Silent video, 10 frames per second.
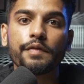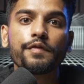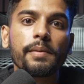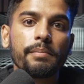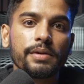
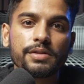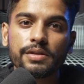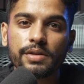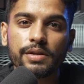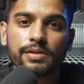Different
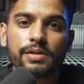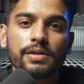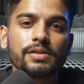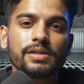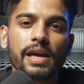businesses,
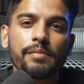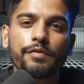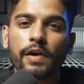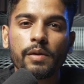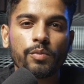same
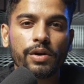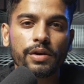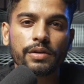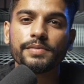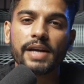framework.